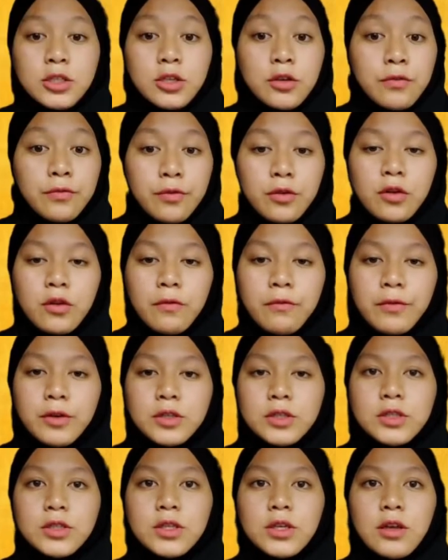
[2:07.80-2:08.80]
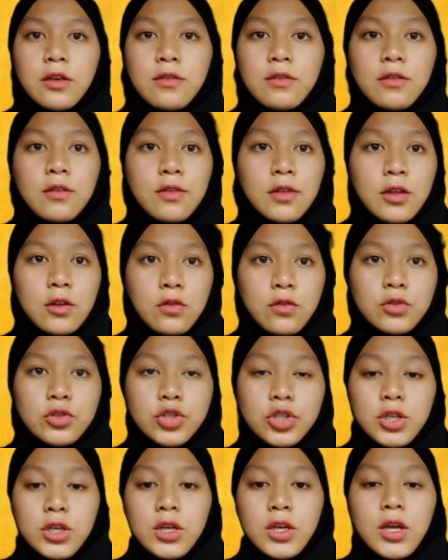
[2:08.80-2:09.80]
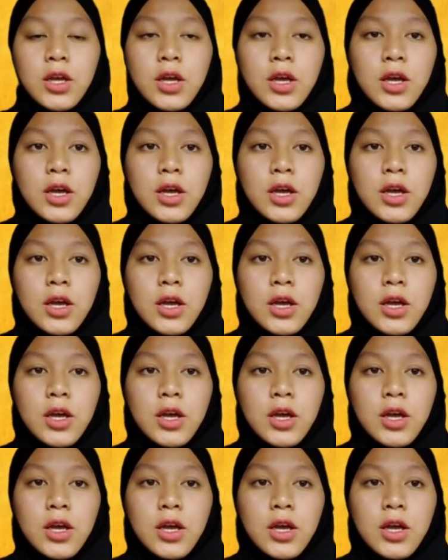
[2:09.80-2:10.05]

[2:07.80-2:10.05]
The fourth factor is the technology.